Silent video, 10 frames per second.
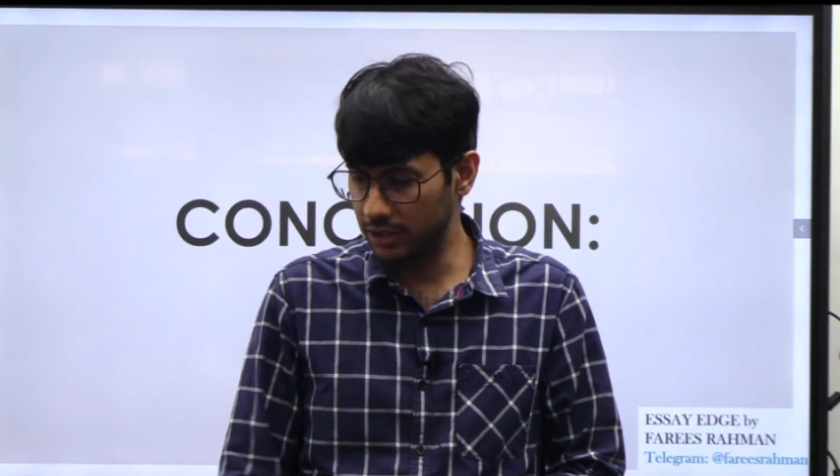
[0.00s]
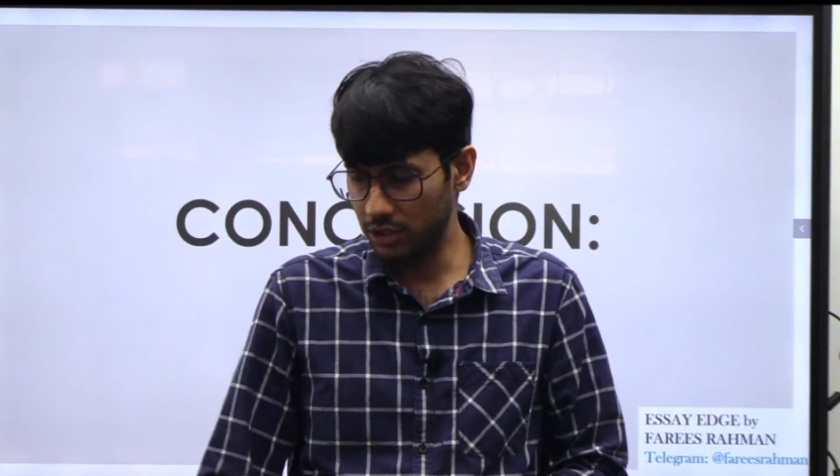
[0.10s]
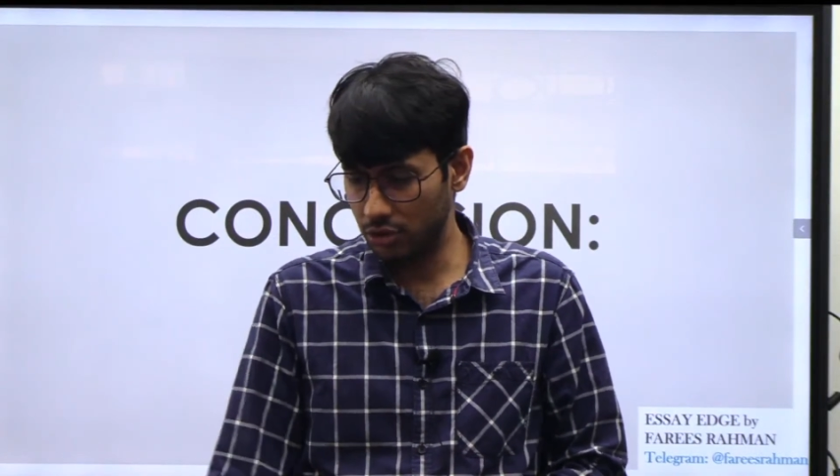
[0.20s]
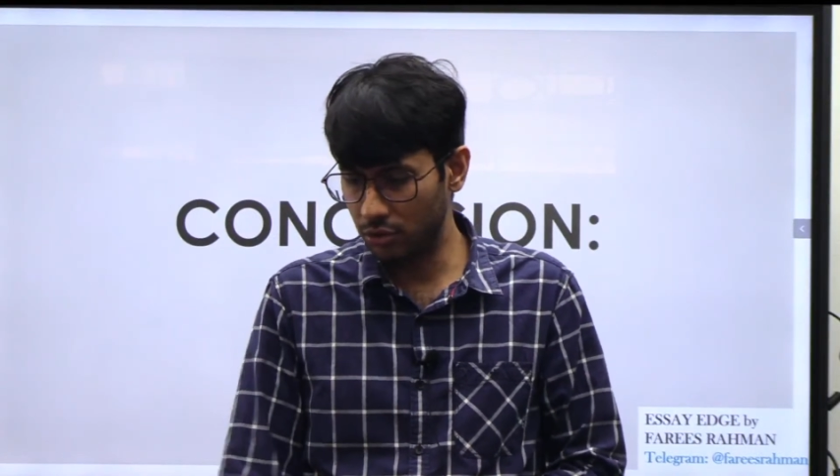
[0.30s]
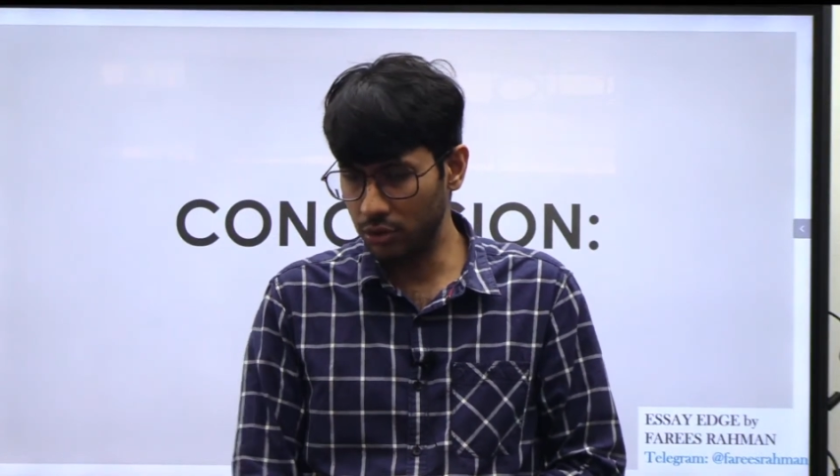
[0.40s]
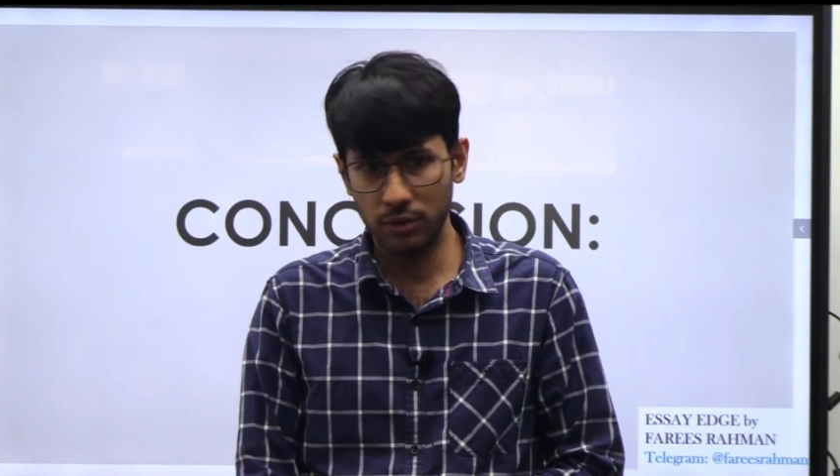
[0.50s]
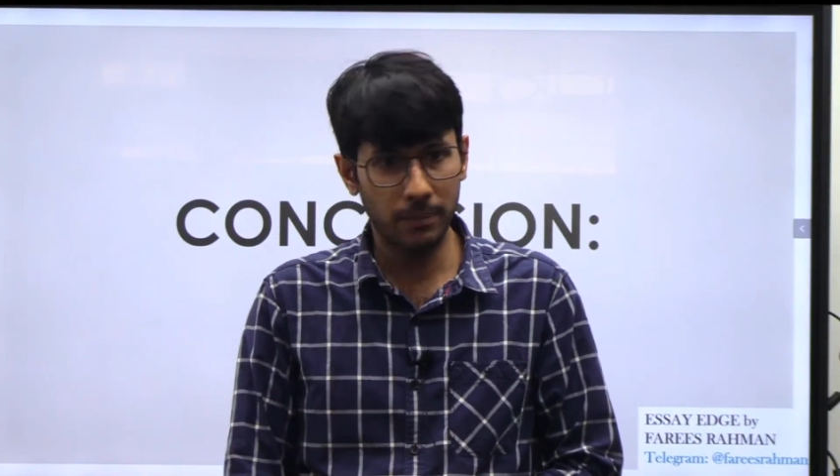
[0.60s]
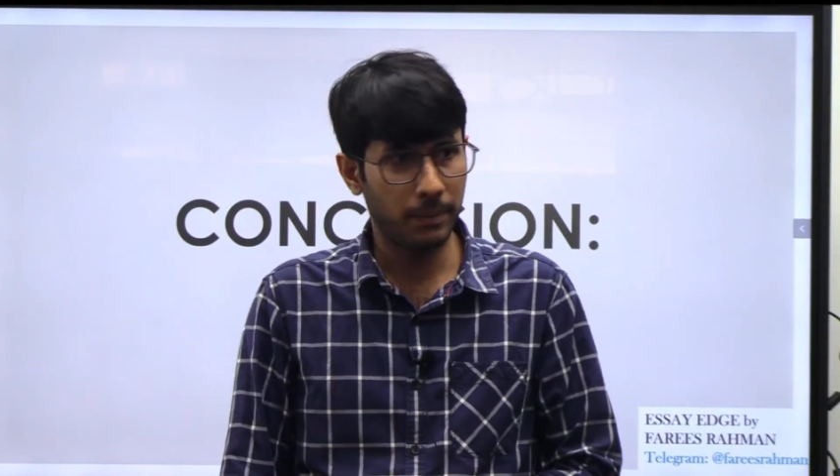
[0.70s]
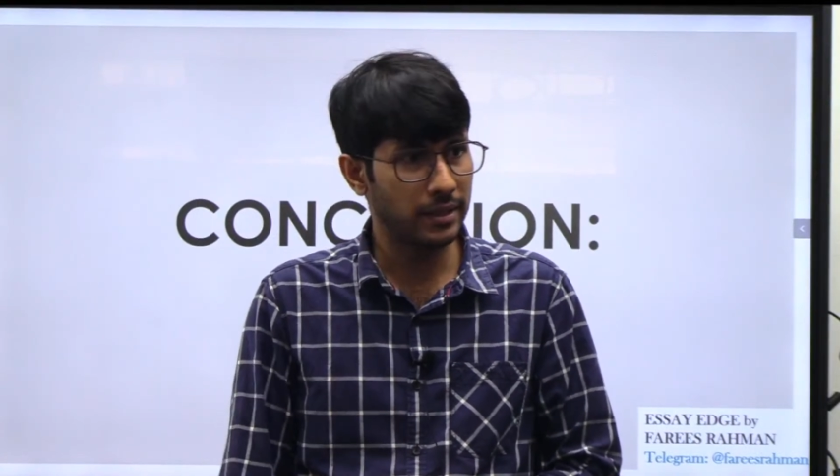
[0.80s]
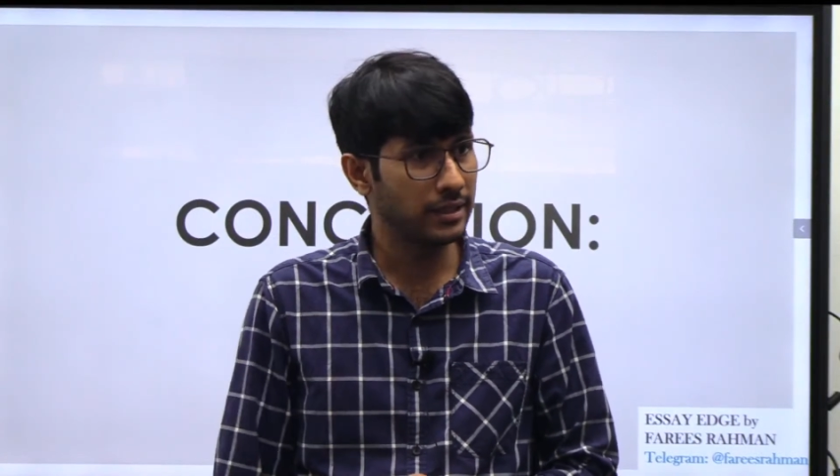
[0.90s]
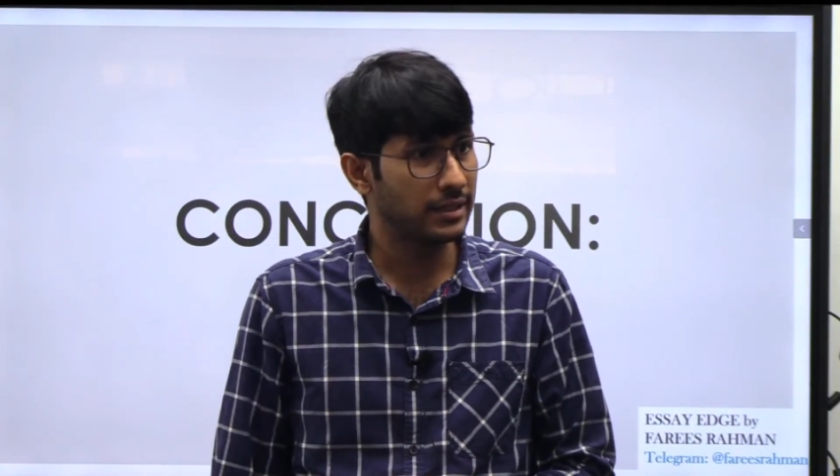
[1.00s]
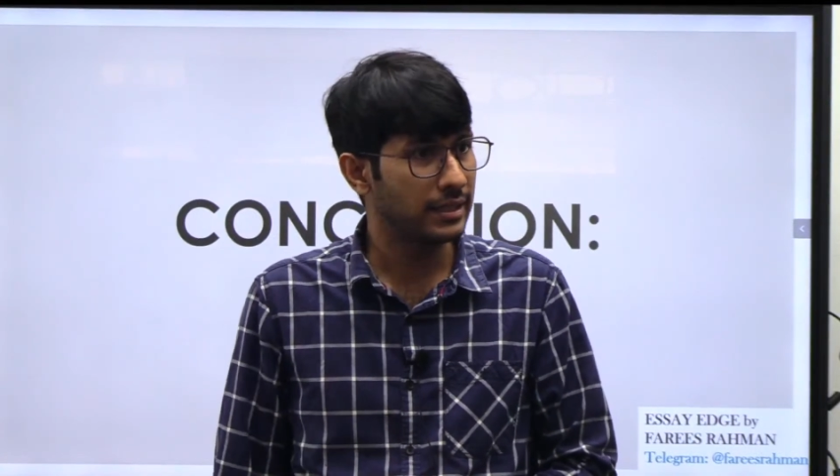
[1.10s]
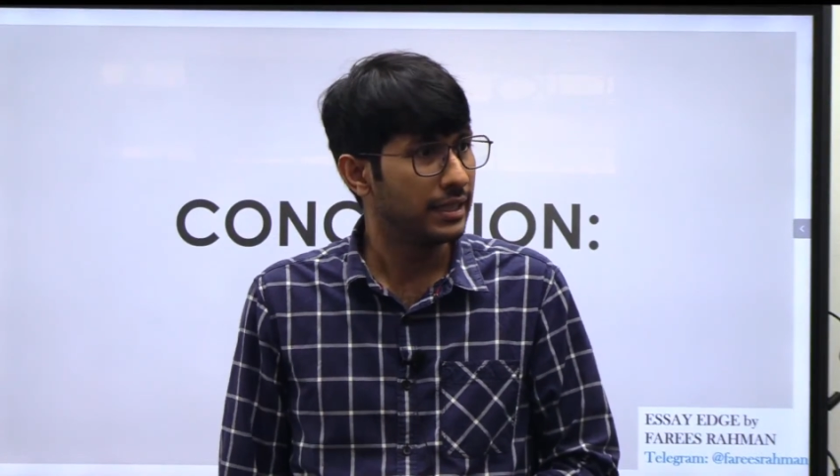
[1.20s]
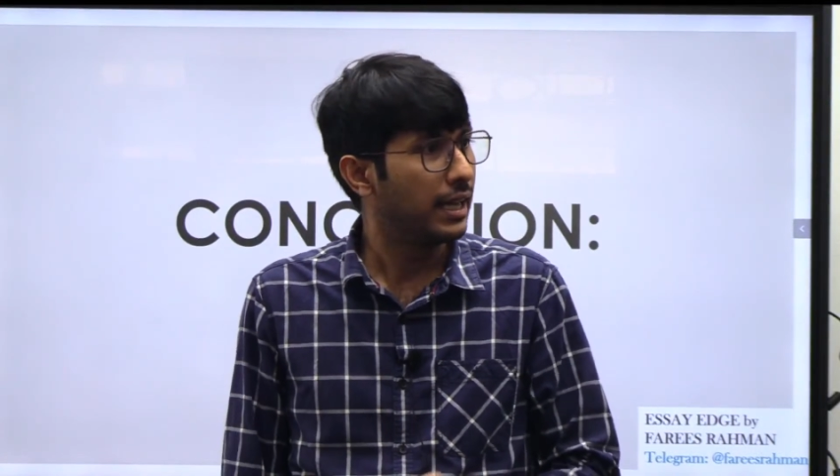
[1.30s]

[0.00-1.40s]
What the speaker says: just go through the pages,